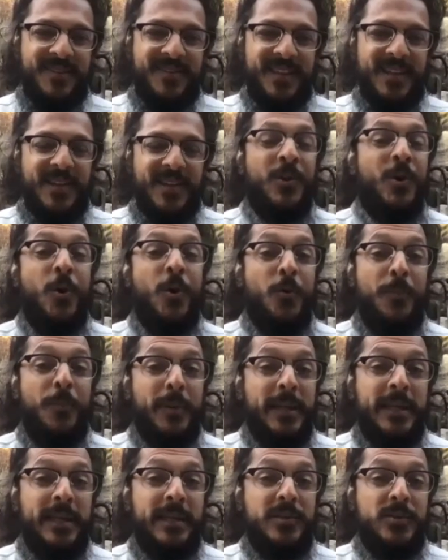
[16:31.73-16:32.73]
That
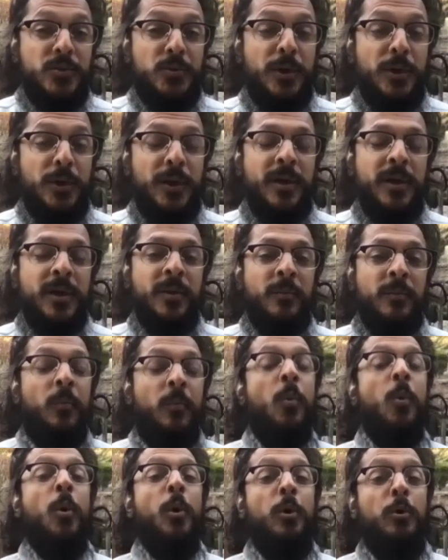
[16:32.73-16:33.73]
nobody is
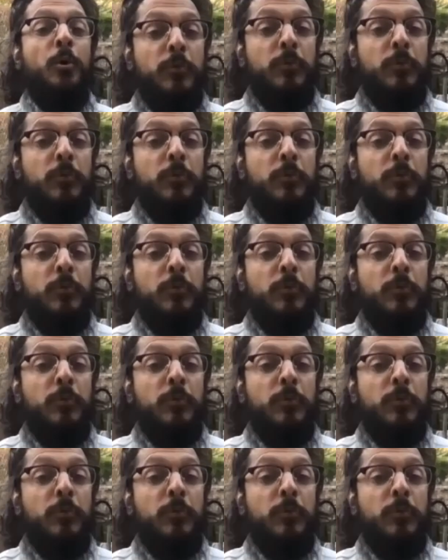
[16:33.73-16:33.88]
more